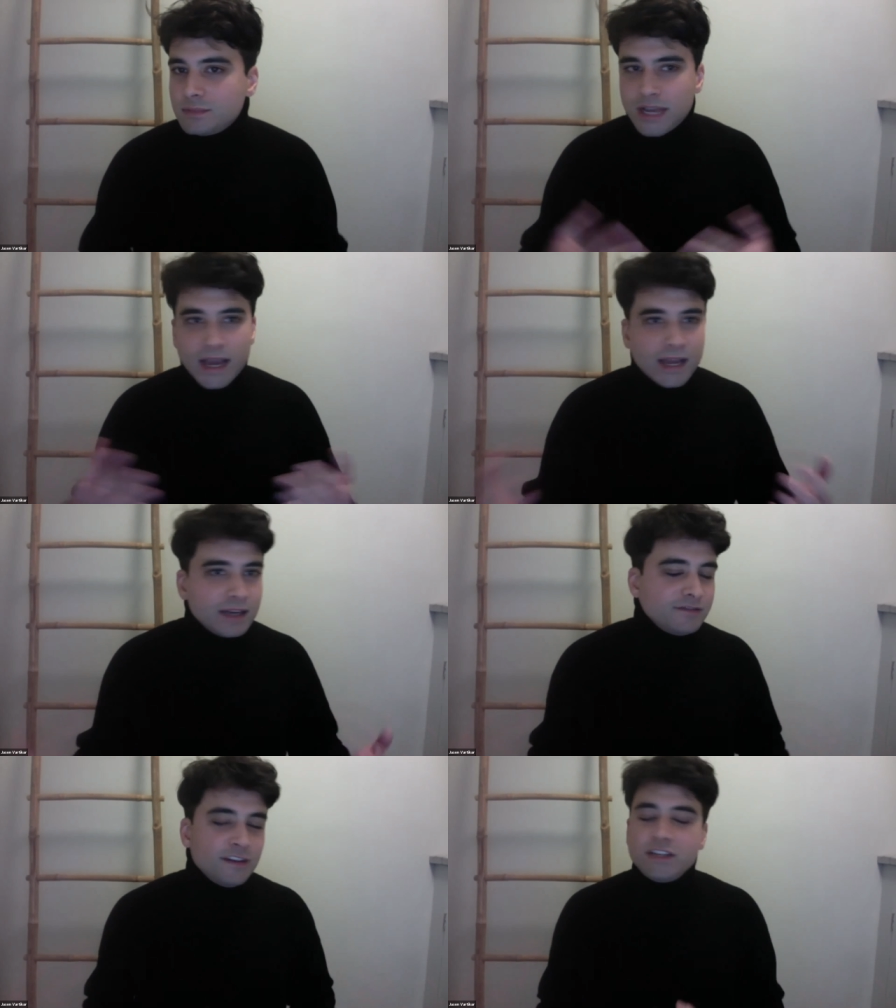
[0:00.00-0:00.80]

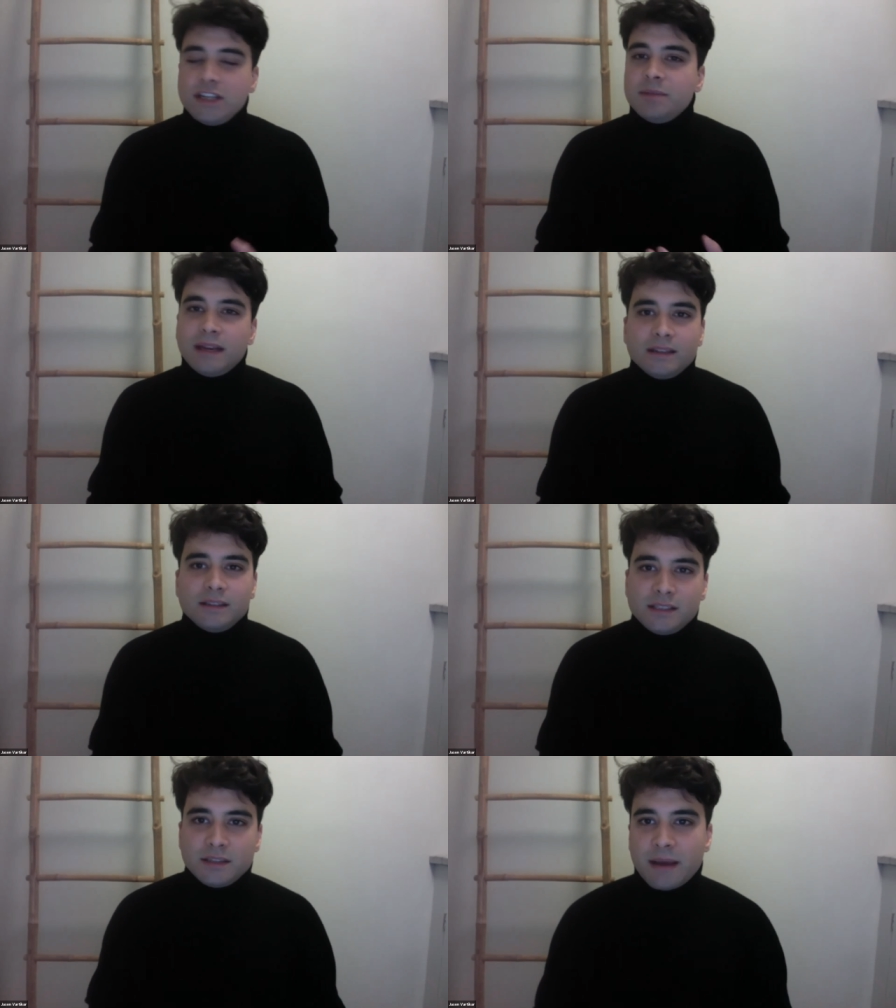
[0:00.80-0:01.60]
ten, fifteen
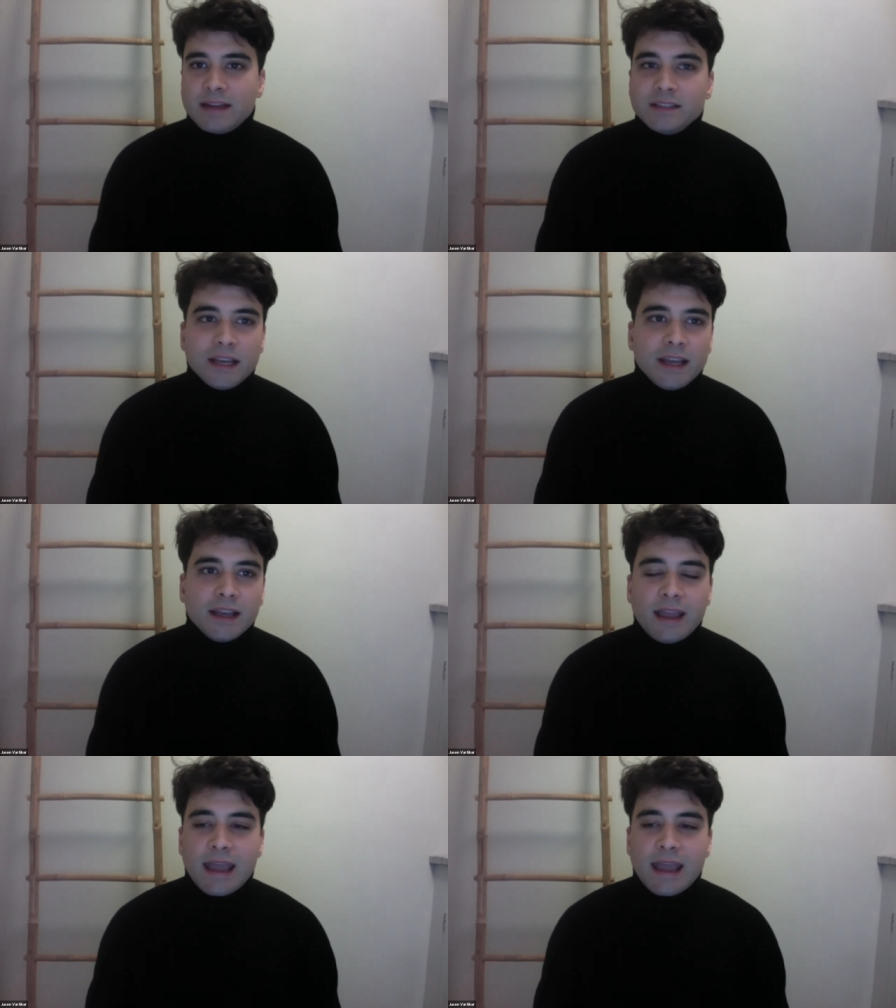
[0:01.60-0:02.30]
minutes, depending.